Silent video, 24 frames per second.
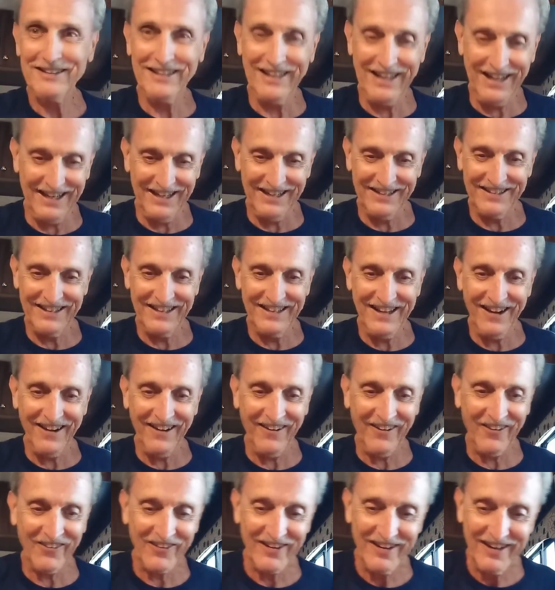yeah,
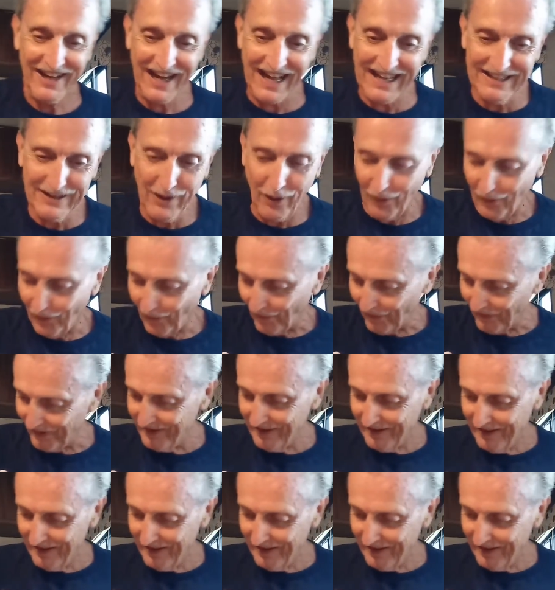dog. Hot dog.